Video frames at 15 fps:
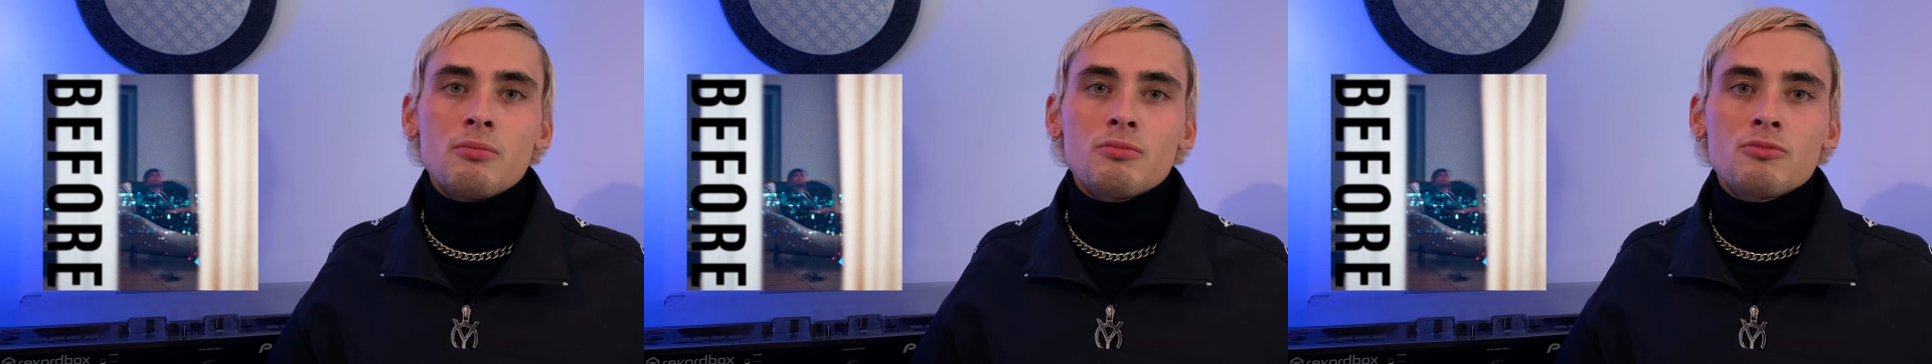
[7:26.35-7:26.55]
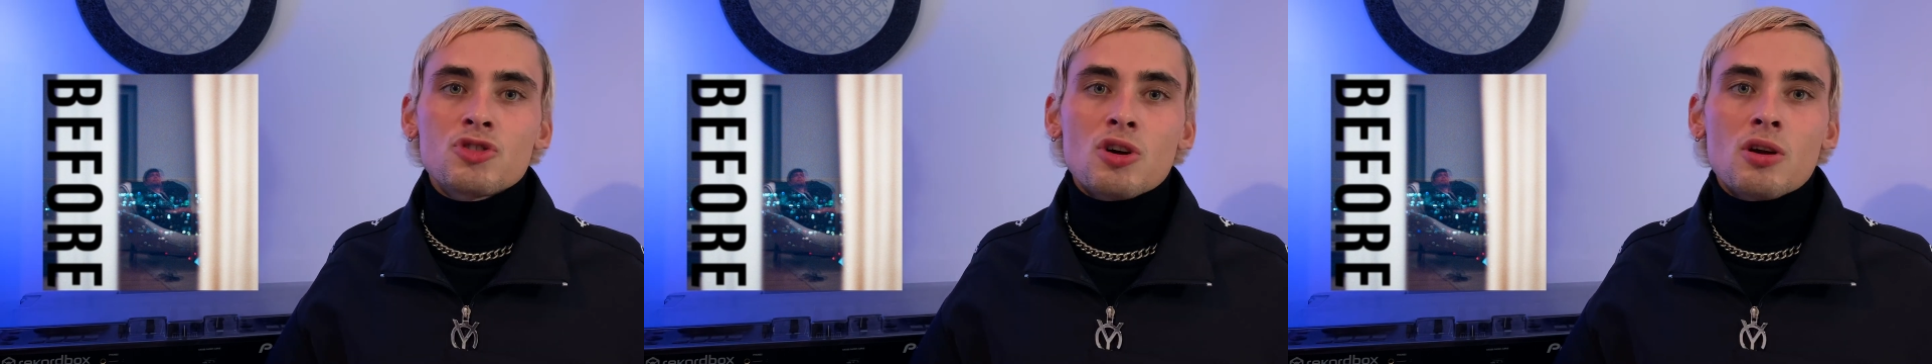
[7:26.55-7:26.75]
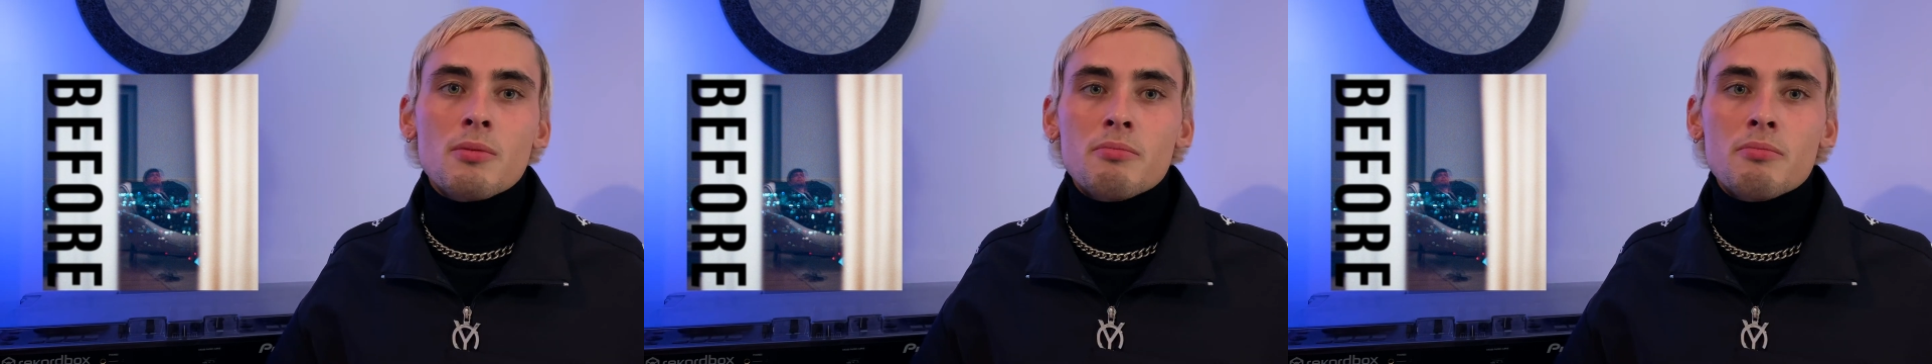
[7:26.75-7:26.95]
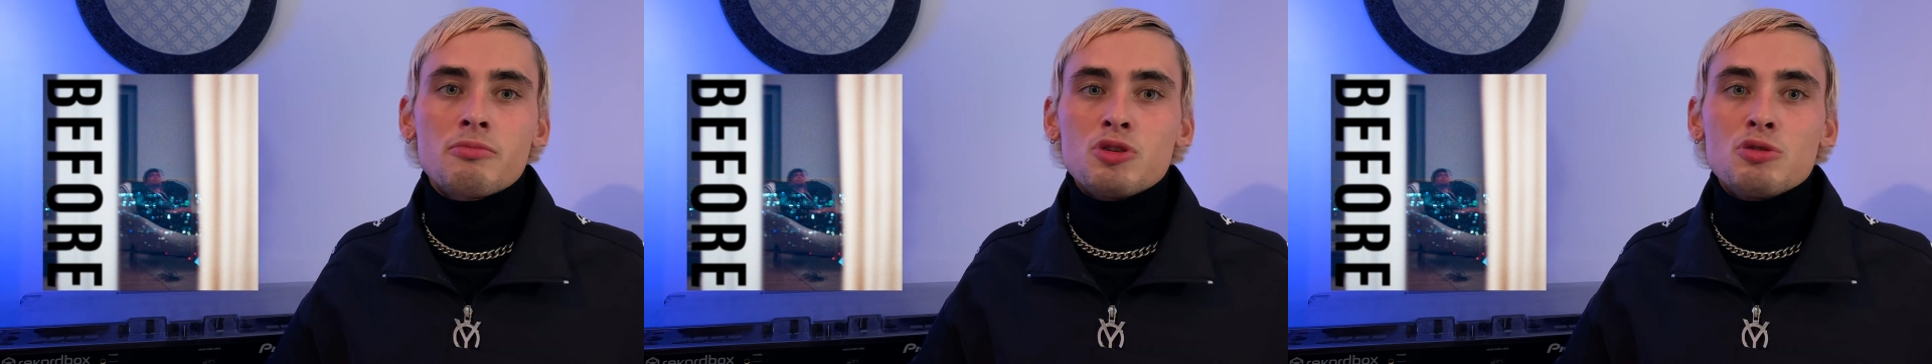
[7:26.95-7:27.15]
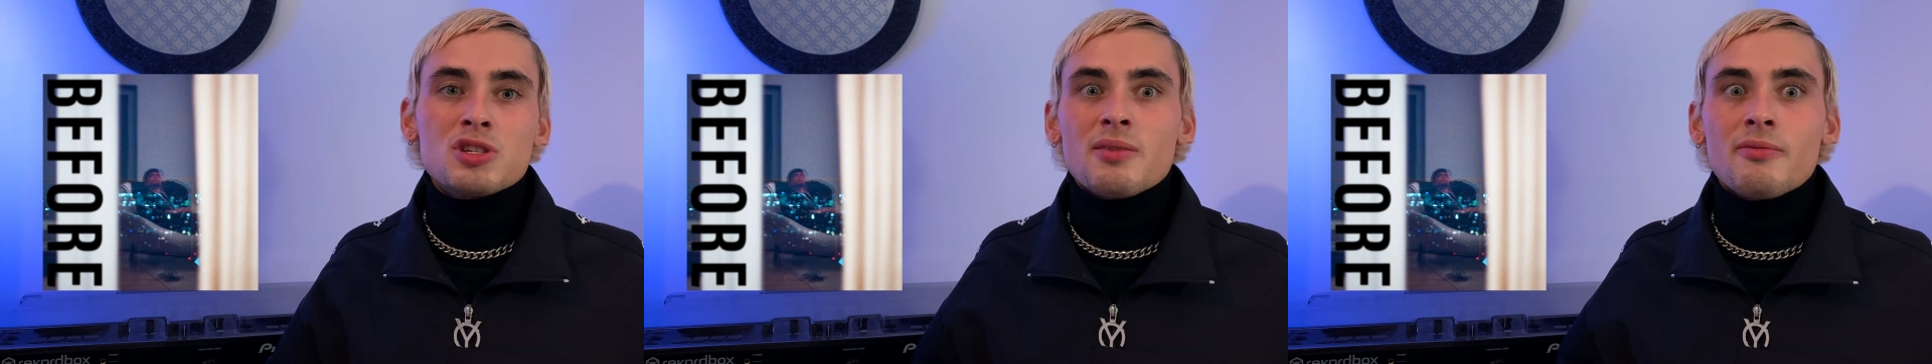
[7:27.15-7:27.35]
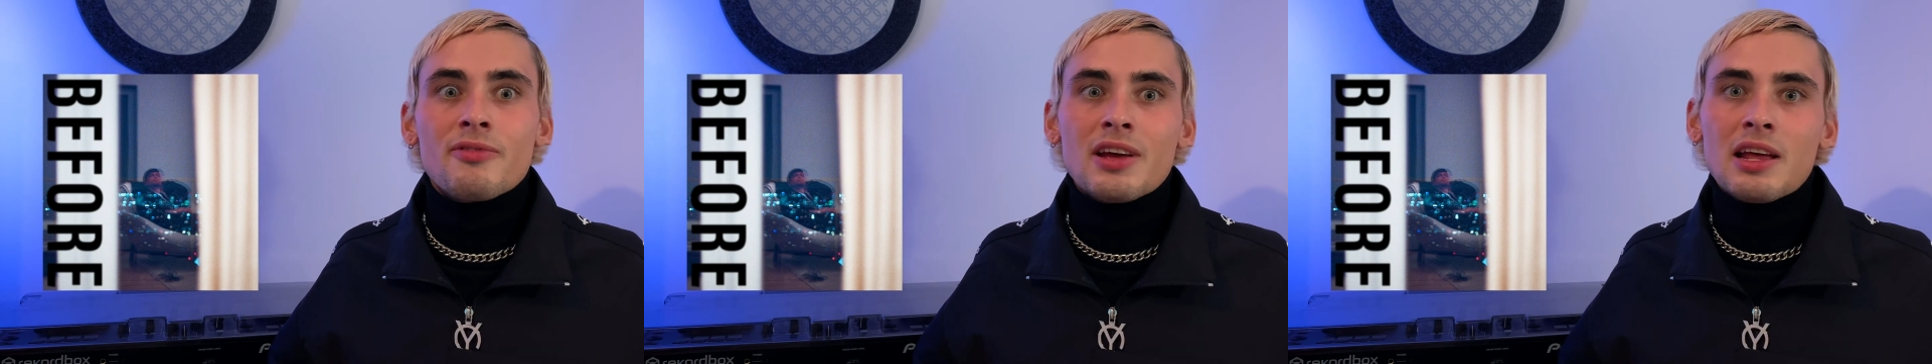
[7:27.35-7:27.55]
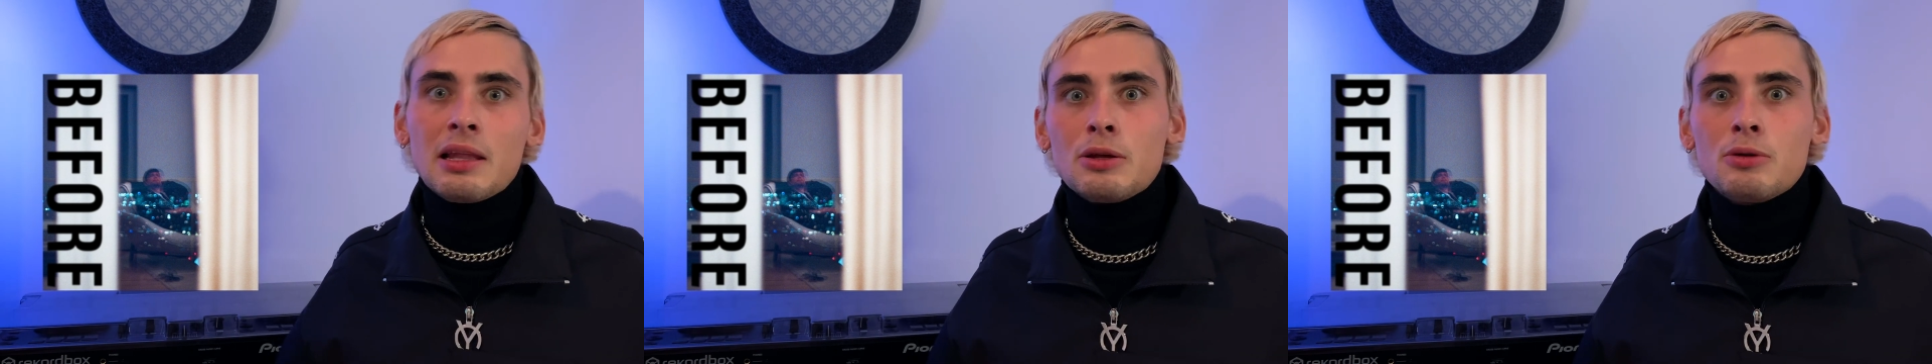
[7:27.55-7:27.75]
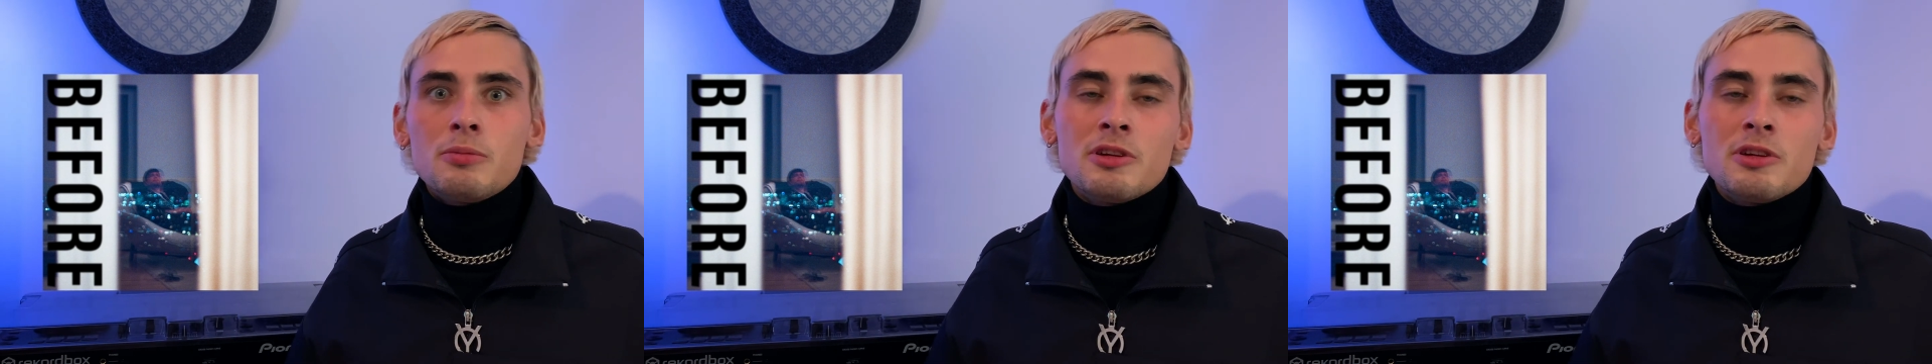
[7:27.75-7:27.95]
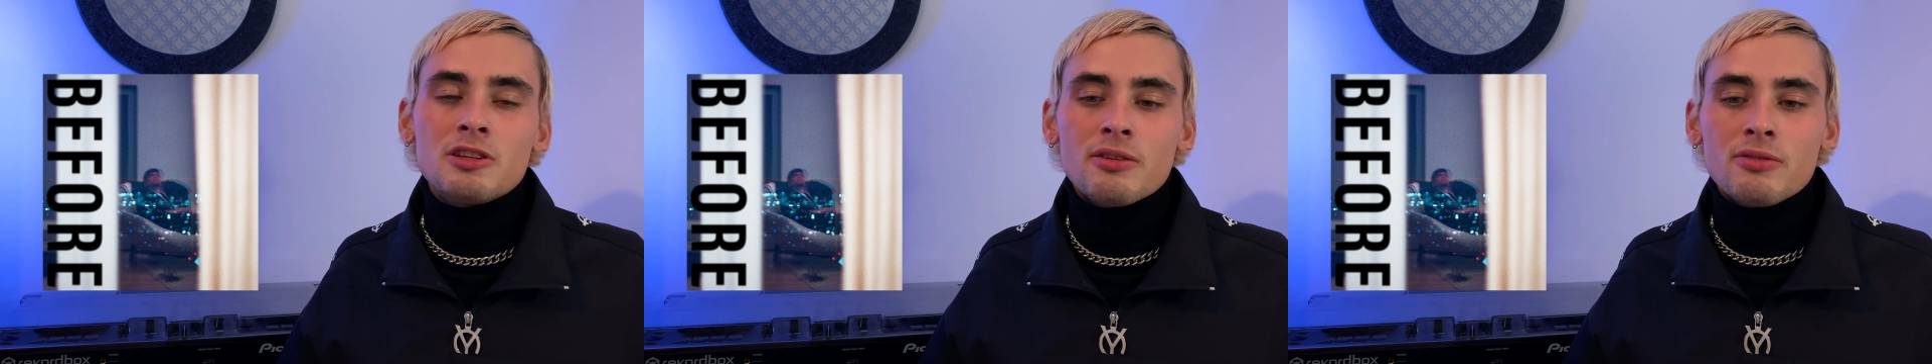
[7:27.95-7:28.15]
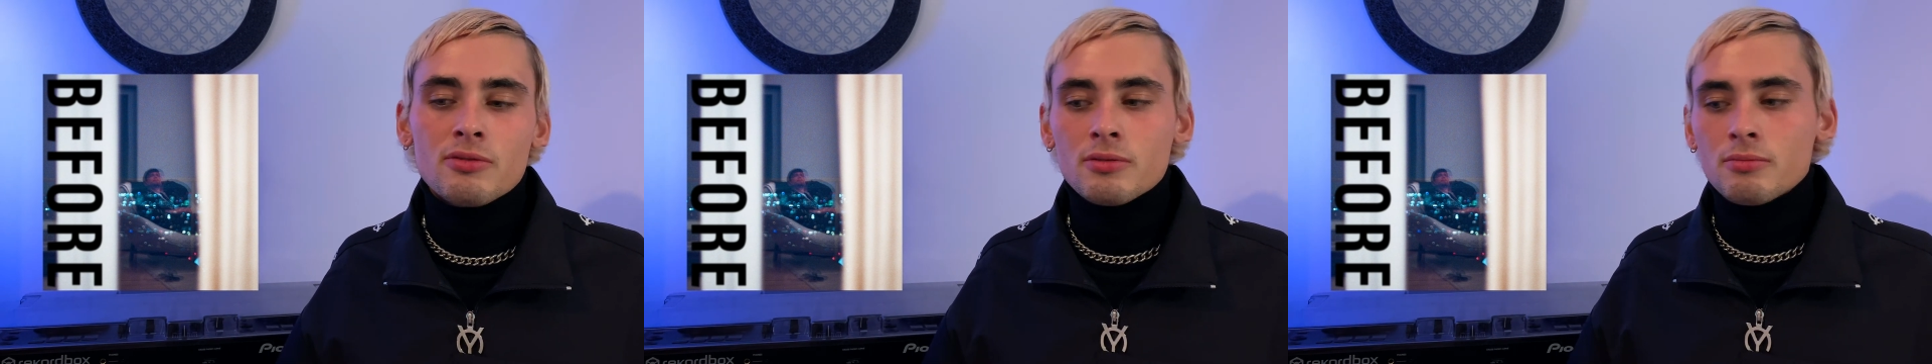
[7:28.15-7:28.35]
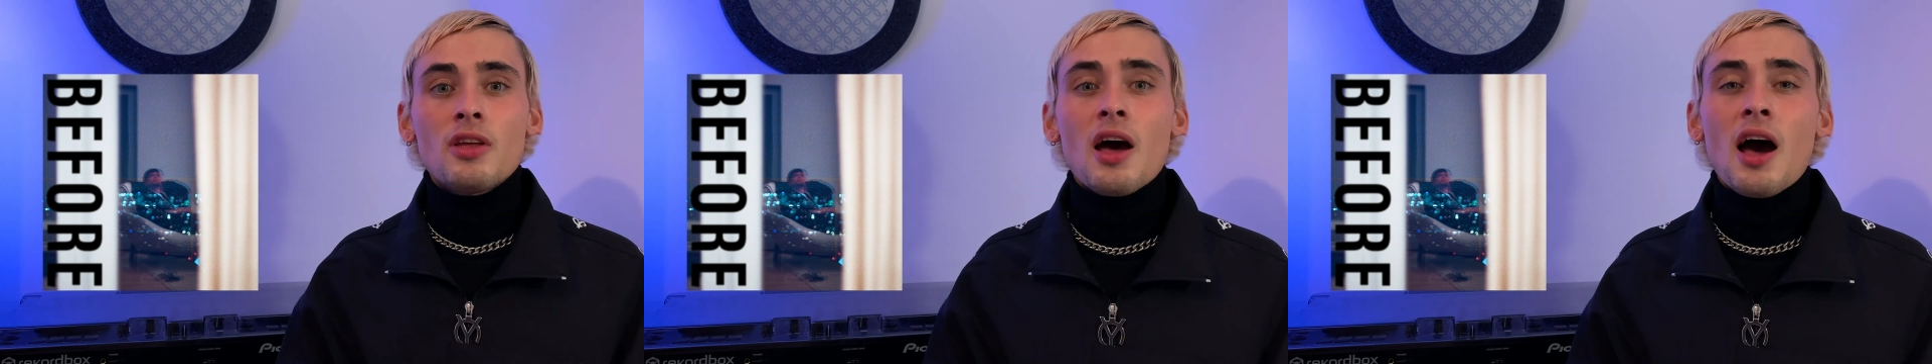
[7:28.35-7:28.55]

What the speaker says: I'm trying to do something a little bit different.